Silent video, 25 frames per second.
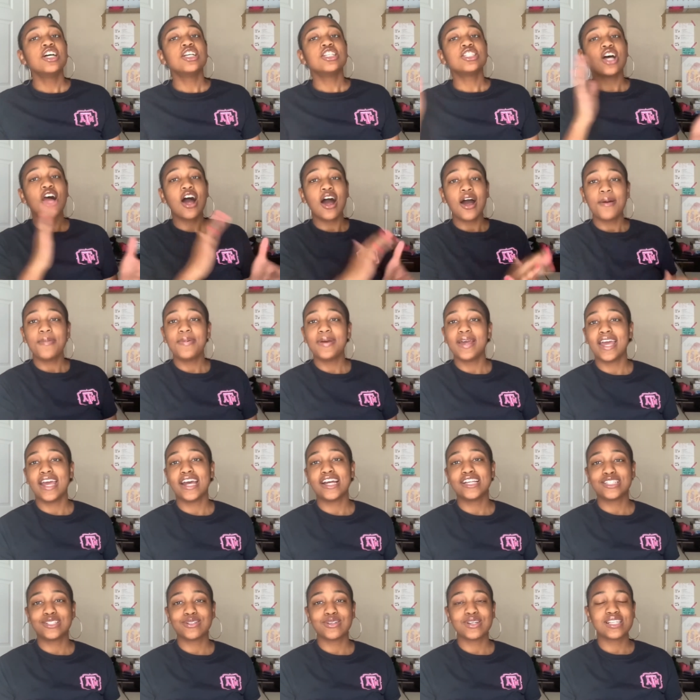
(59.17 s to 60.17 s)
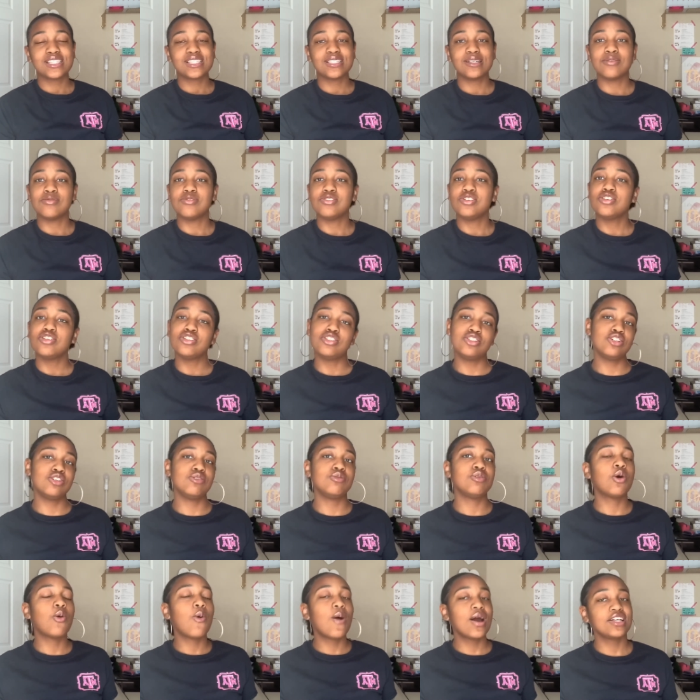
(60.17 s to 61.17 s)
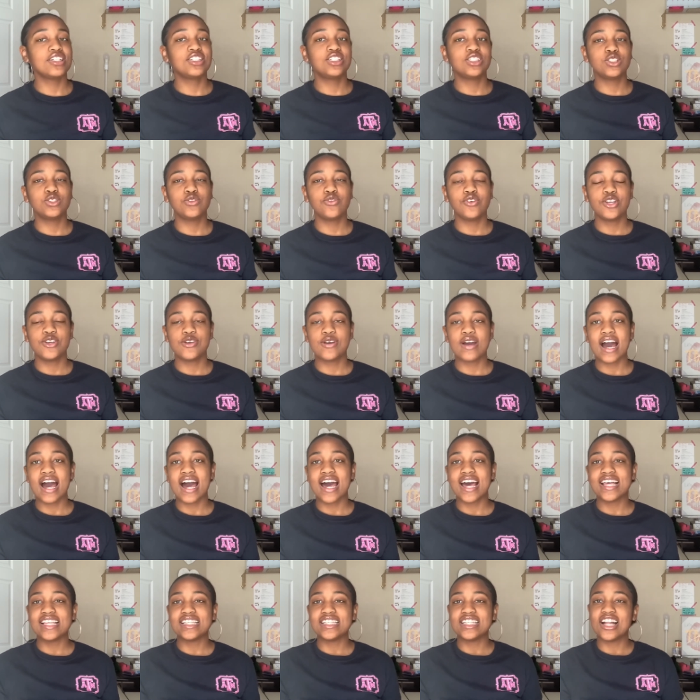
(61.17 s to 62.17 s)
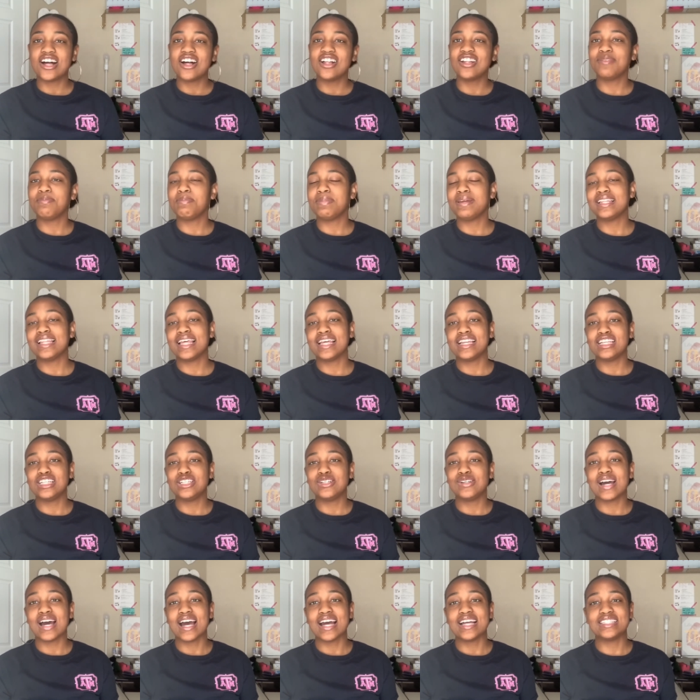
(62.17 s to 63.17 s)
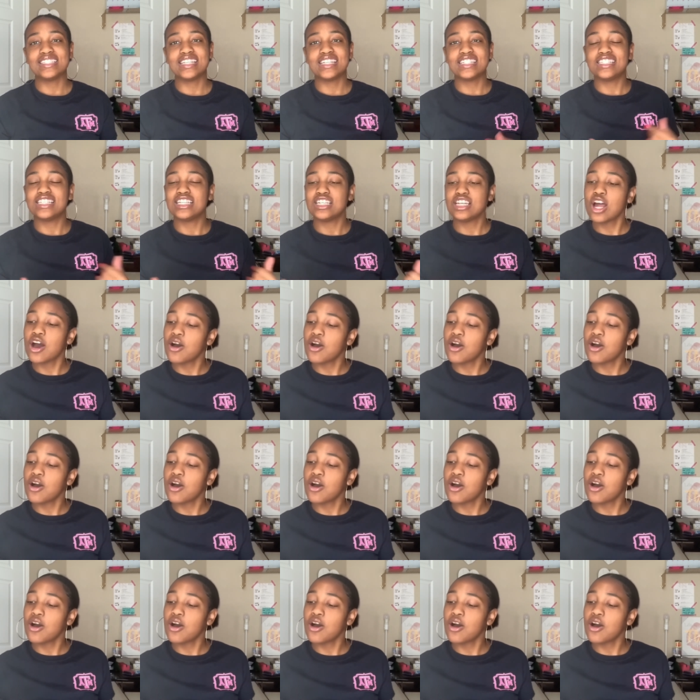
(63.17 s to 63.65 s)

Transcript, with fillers: So I'll be answering some YouTube questions for you guys and I'll be letting you guys get to know